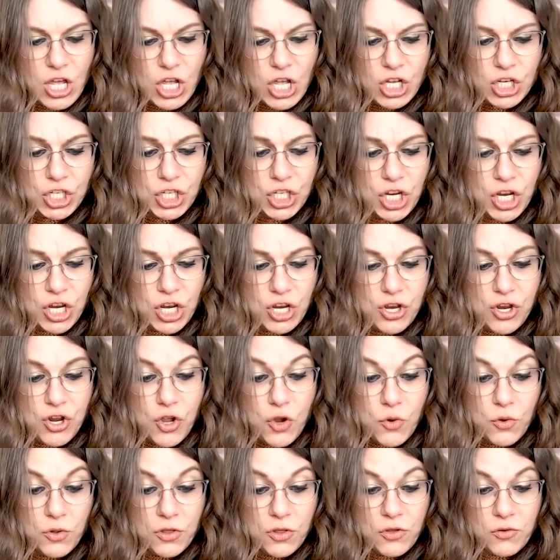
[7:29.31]
She
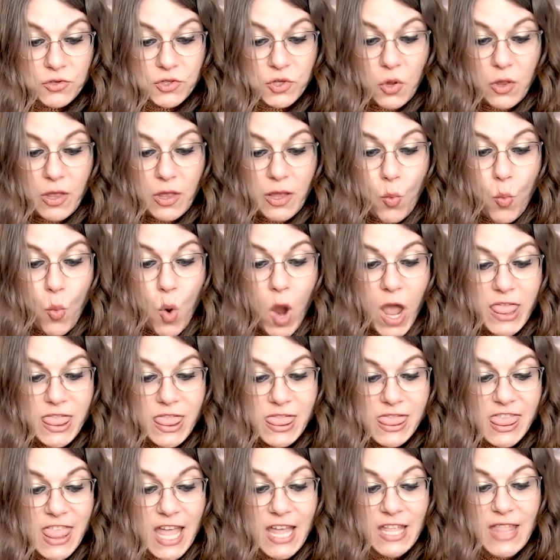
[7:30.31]
knew there was only one
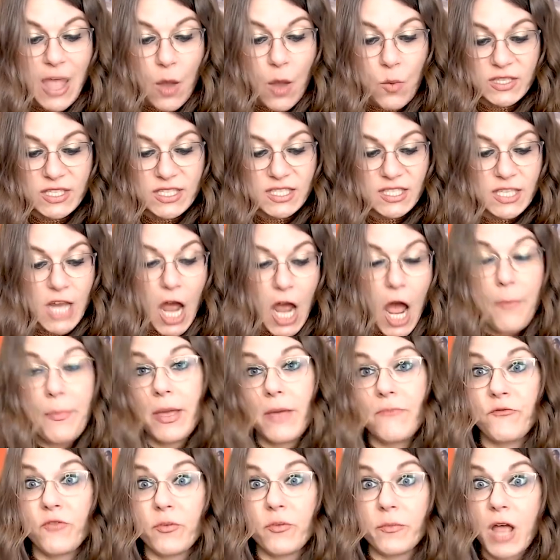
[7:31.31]
thing that would stop
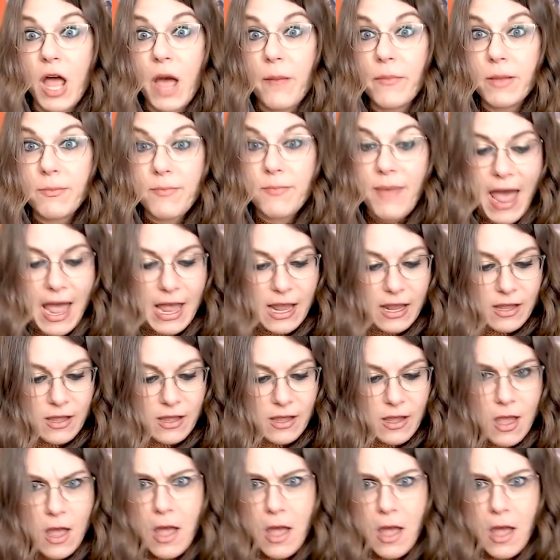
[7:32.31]
him from coming back.